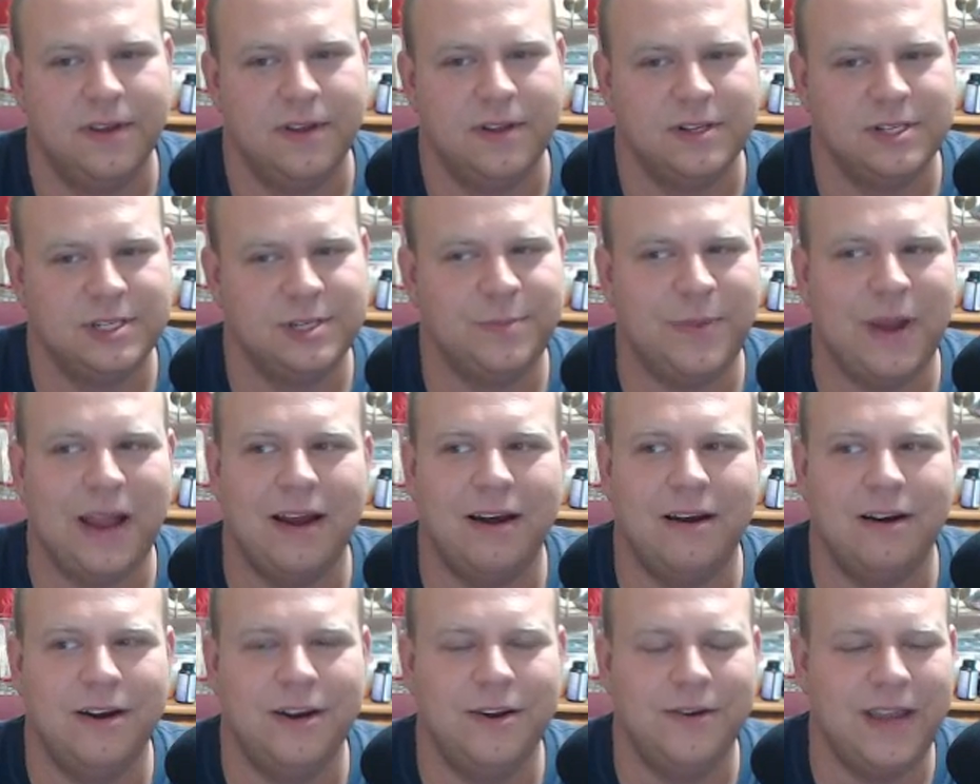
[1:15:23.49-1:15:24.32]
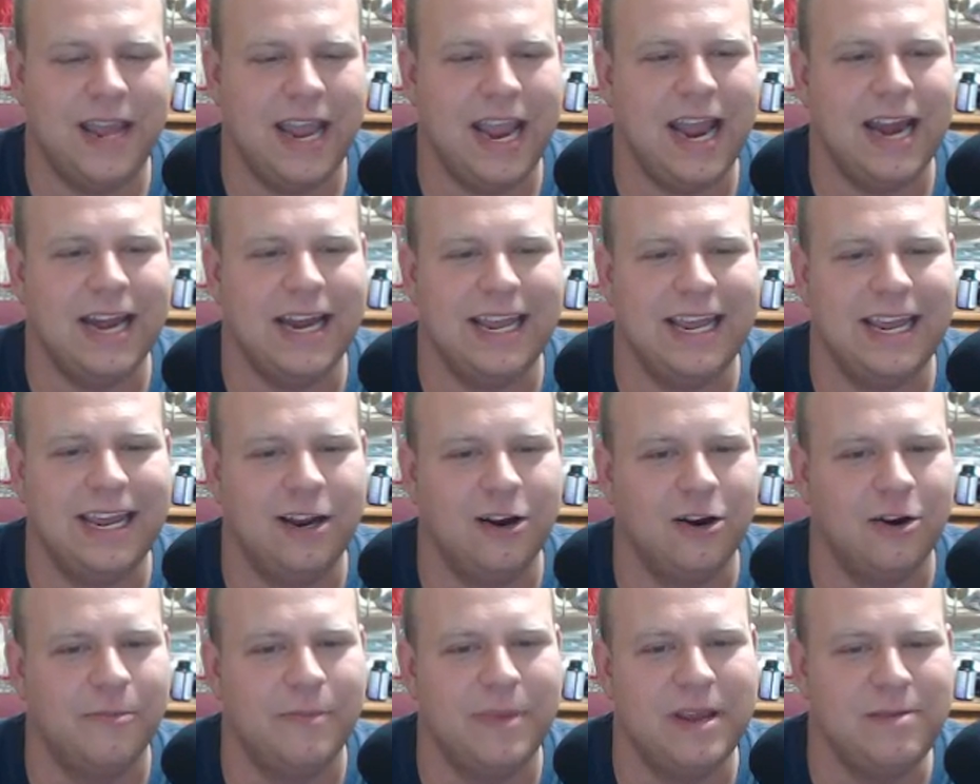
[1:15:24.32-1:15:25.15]
Spider, you can't
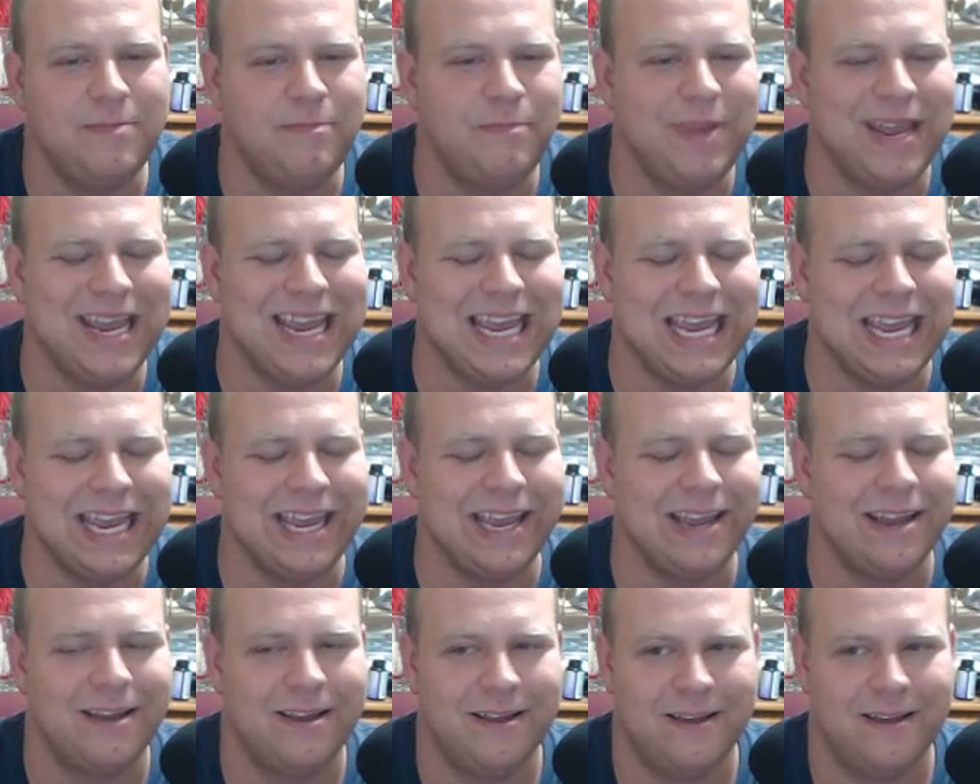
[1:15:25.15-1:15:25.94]
hear me pee.